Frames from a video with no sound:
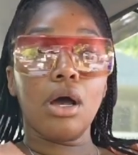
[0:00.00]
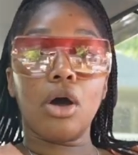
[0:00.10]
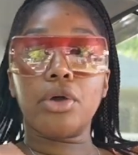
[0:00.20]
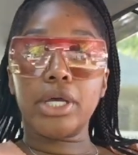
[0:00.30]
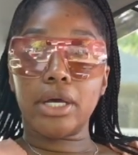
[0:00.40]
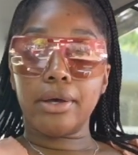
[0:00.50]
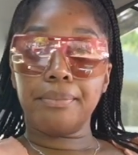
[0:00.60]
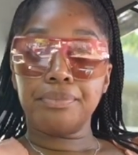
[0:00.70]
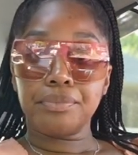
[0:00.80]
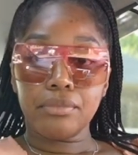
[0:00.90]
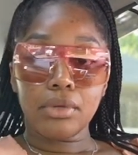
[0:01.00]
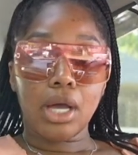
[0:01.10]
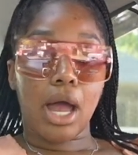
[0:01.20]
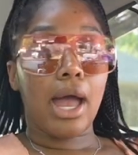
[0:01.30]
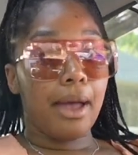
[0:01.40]
oh yeah
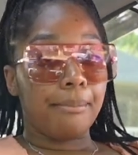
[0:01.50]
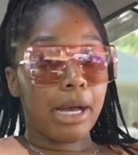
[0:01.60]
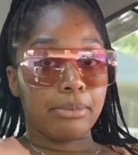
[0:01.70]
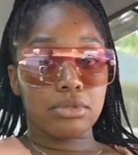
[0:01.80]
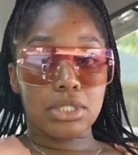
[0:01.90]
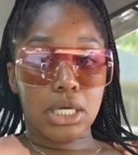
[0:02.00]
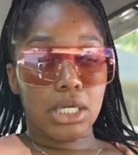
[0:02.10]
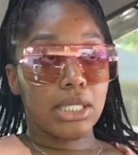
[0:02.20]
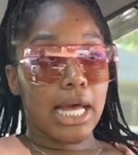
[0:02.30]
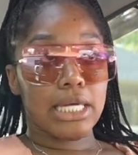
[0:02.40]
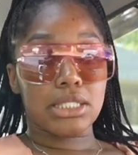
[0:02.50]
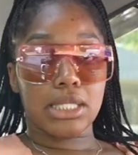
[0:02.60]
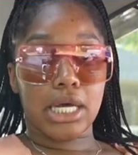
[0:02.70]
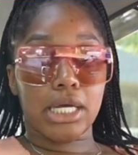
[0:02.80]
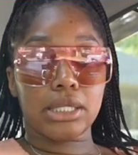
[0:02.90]
i had bible study last
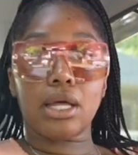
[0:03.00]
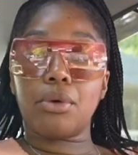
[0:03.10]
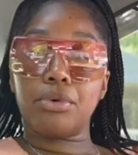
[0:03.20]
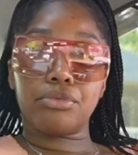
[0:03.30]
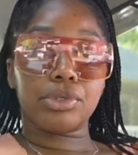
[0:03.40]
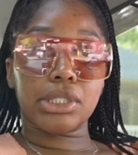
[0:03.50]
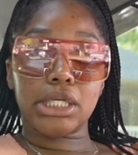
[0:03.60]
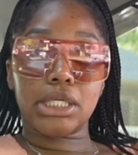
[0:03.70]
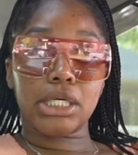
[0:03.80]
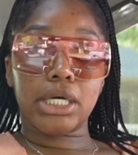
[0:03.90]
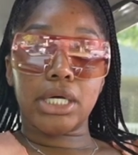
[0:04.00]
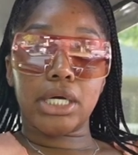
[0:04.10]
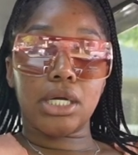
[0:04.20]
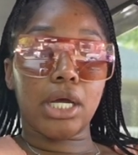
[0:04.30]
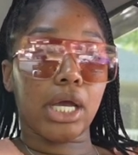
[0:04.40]
night that went really good